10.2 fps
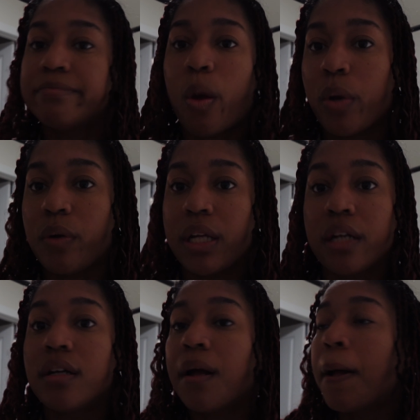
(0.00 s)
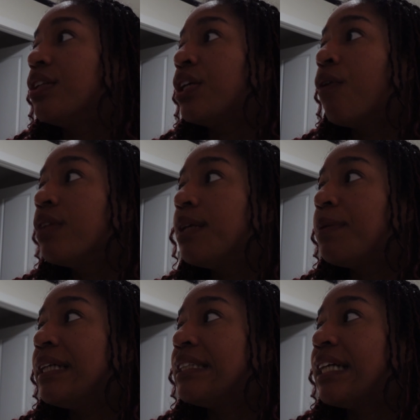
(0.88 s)
we don't need. The only
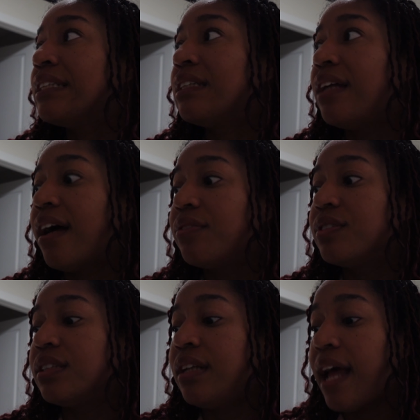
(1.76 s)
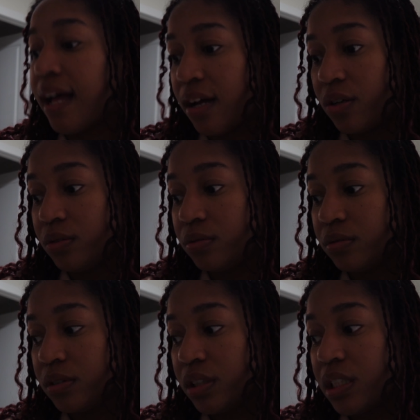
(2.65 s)
place that's left now
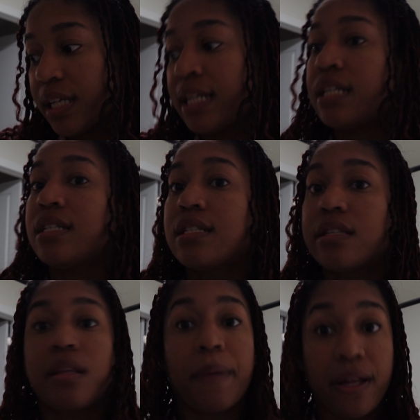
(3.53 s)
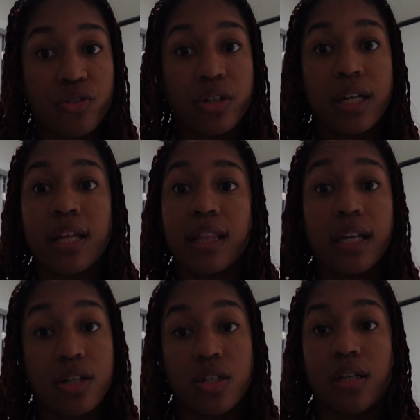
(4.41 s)
is the pantry and the
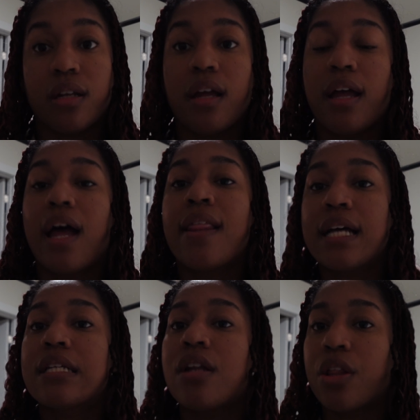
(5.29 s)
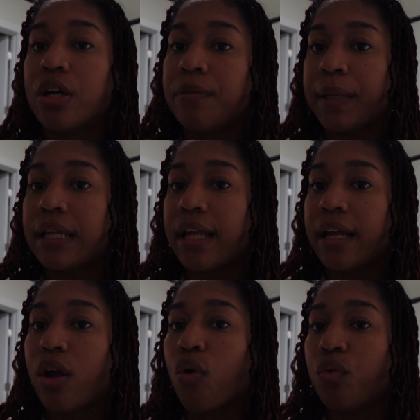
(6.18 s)
kitchen. And that's another big
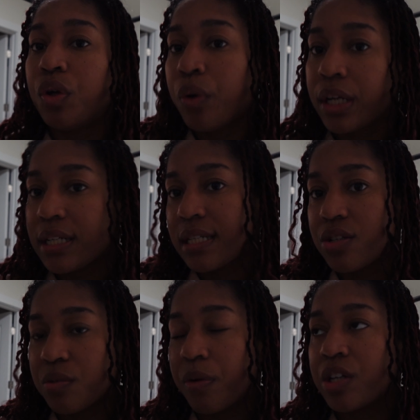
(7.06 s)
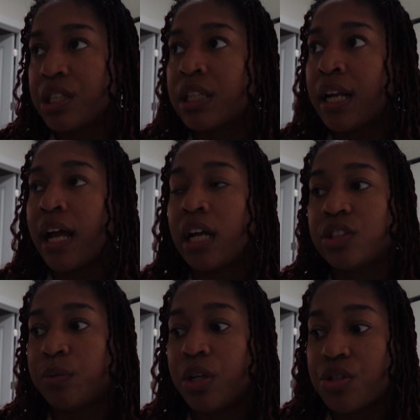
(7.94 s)
like reorganization project, and I
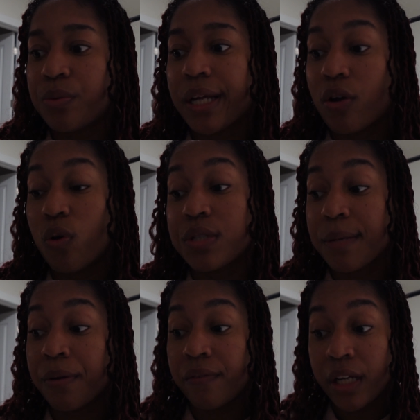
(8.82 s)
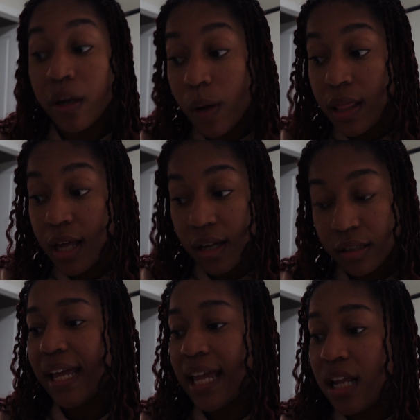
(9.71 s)
actually want to do like a whole separate video on that.
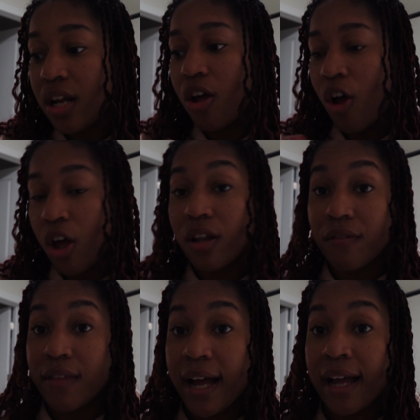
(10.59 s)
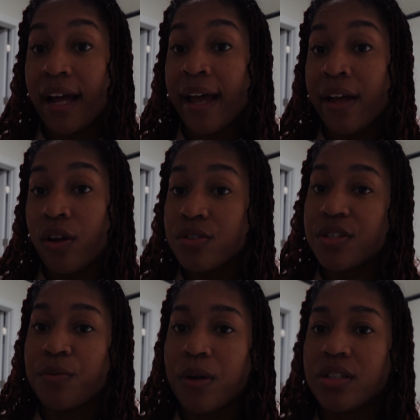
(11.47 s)
In all of that, I
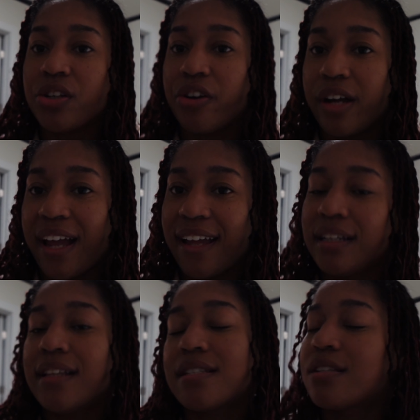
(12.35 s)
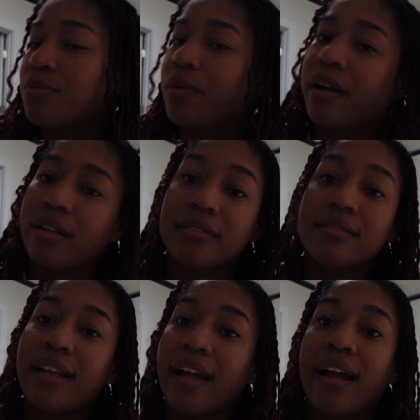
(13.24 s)
also want to create, and this is where
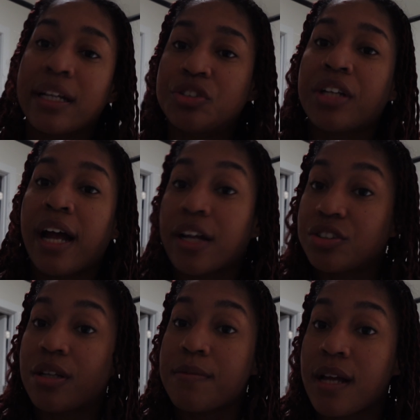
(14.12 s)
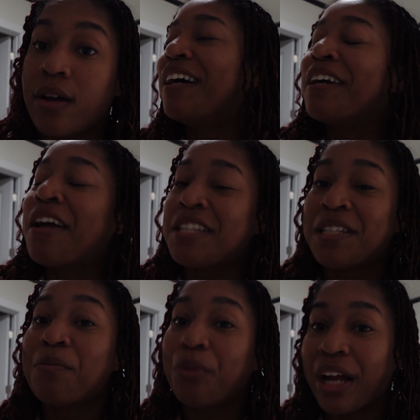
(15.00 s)
extra ash comes out, a
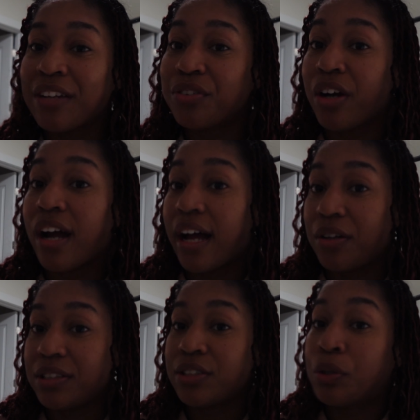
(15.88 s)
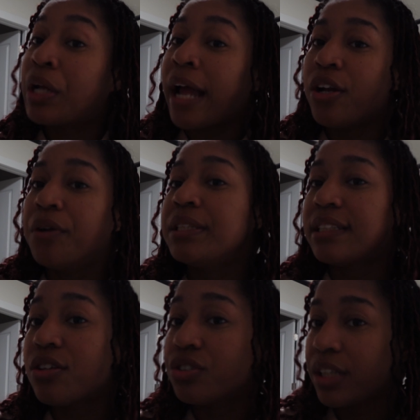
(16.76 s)
custom brand for our house. So I know it
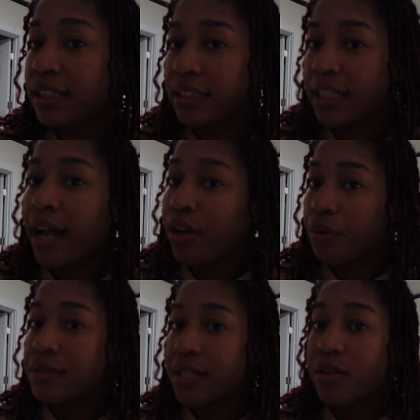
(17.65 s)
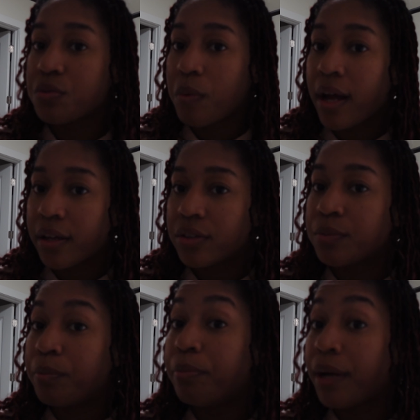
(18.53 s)
sounds crazy, I know it sounds wild,
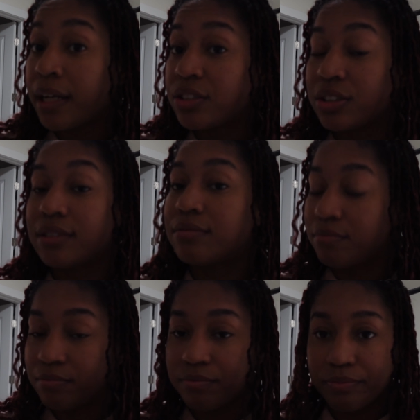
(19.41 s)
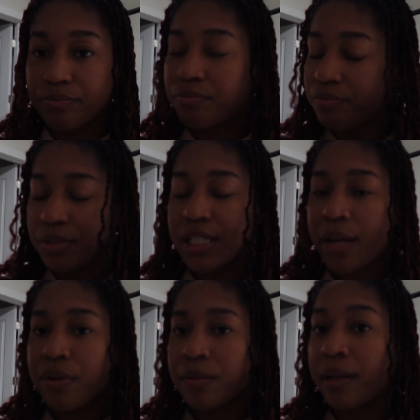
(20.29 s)
but just
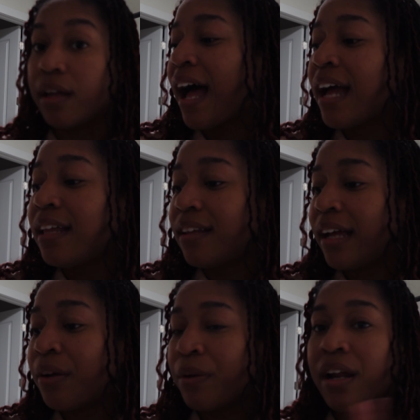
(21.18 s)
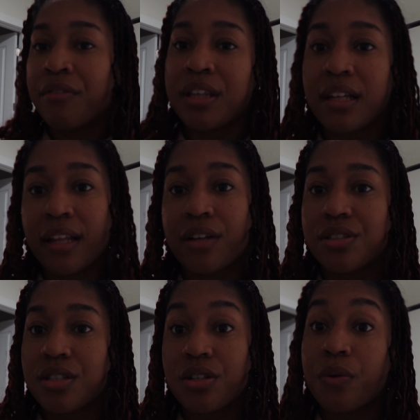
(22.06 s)
stay with me. I like when everything in the house
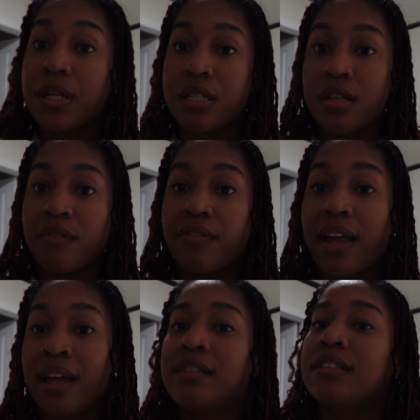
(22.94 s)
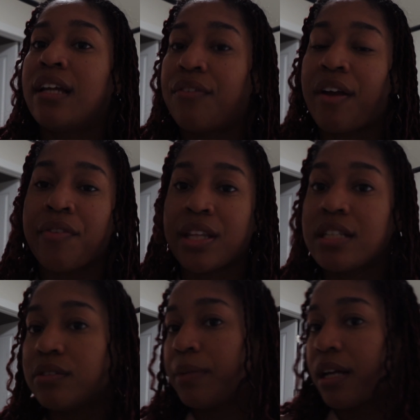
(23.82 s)
looks cohesive, and if
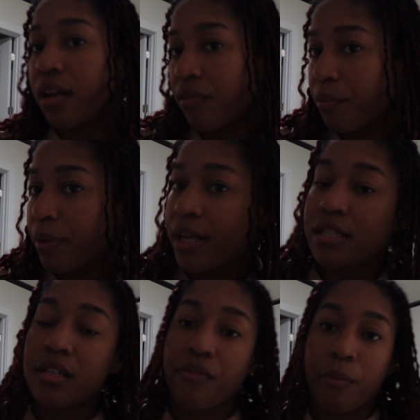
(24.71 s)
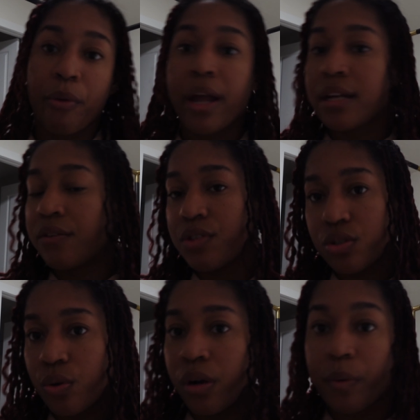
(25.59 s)
everything's from like a different place, a different brand, different
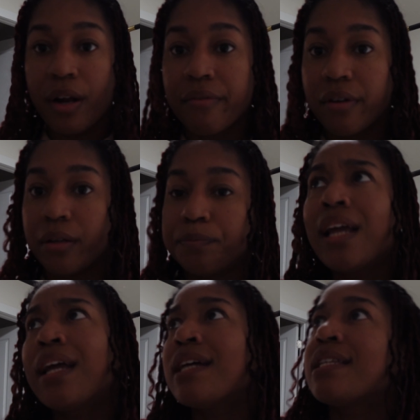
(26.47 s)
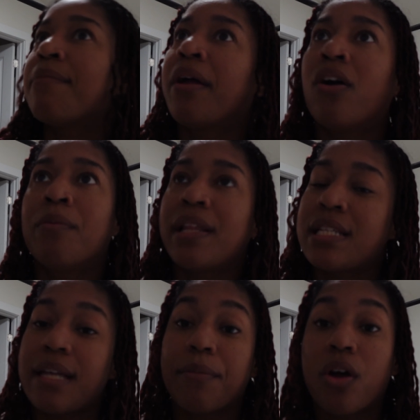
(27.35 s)
store, whatever, like yes, they might all be the
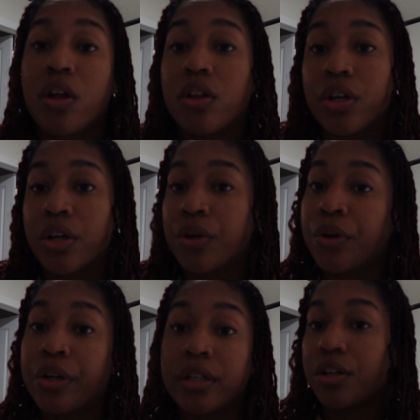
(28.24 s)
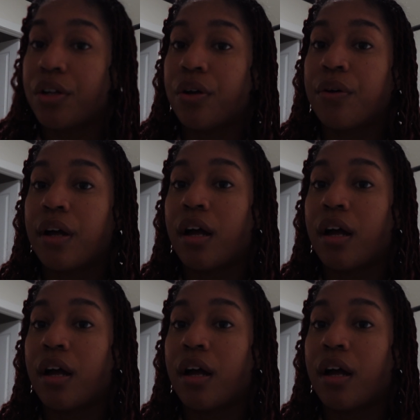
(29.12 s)
same color or you know